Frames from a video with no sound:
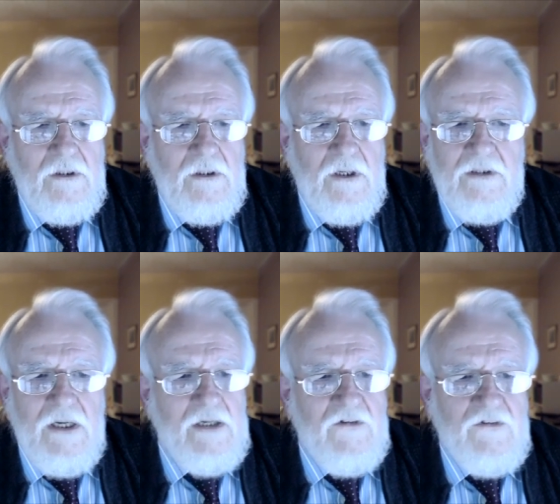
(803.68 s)
And
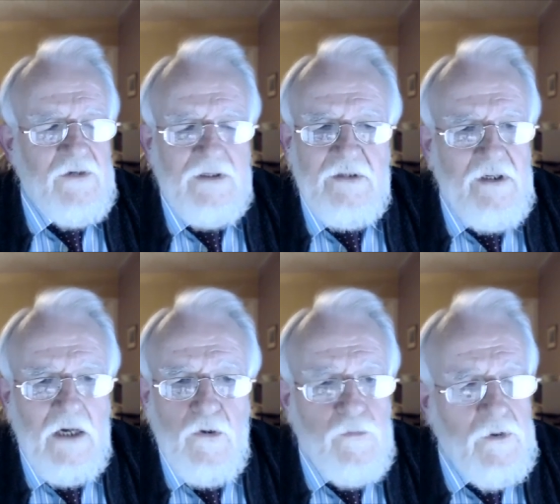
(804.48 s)
yet he says,
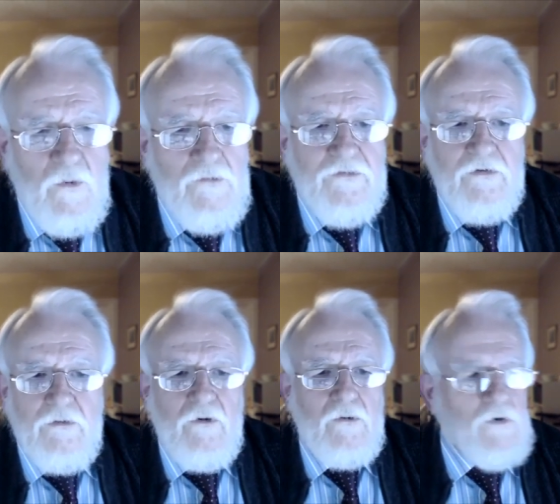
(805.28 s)
I only want to
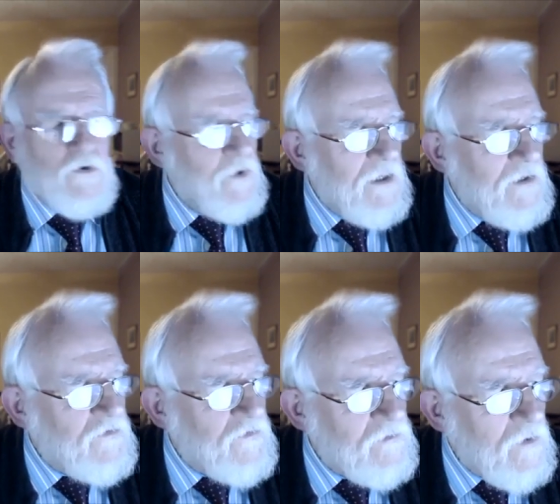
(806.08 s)
know
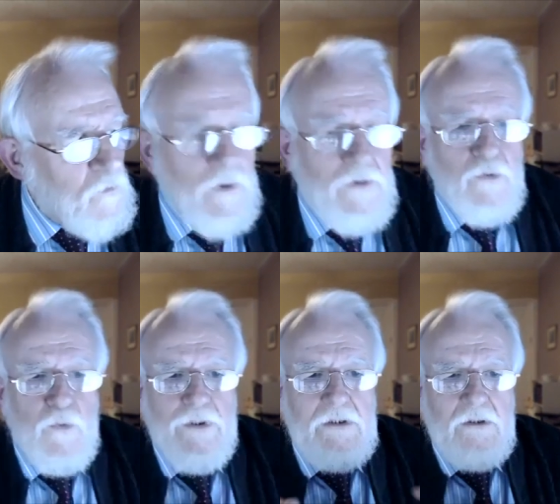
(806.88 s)
Christ. I want to
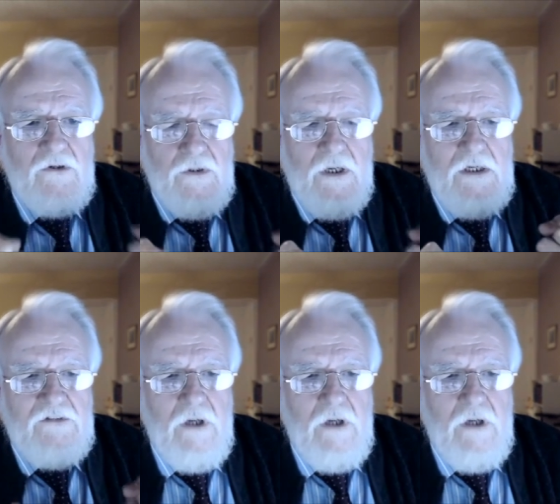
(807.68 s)
win Christ.